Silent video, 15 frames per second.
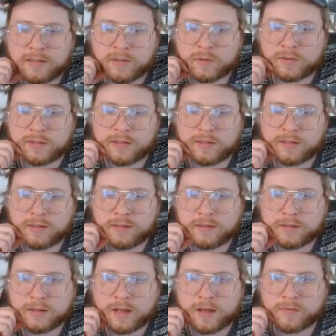deal with
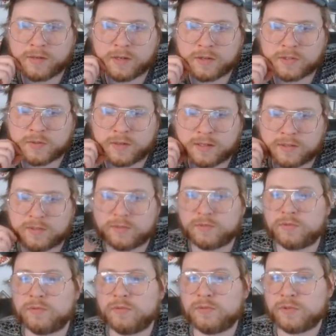the Javier, so I get
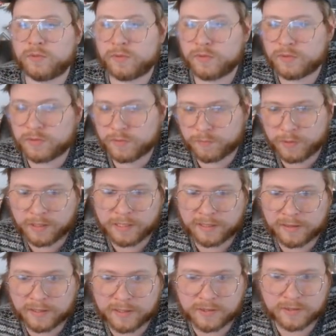to do to play like
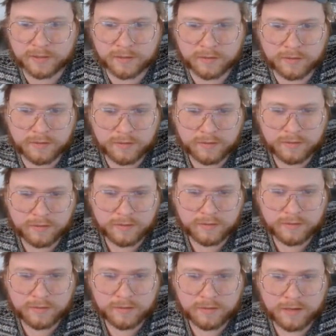this and
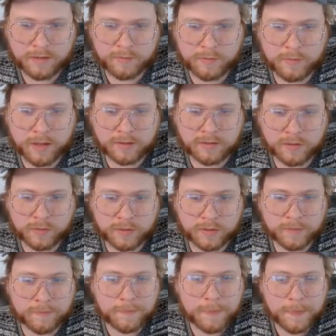have them not deal with
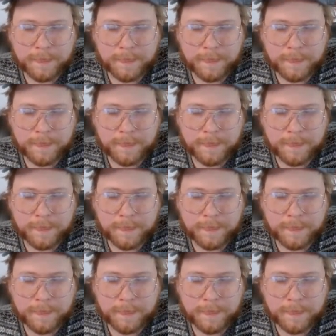it.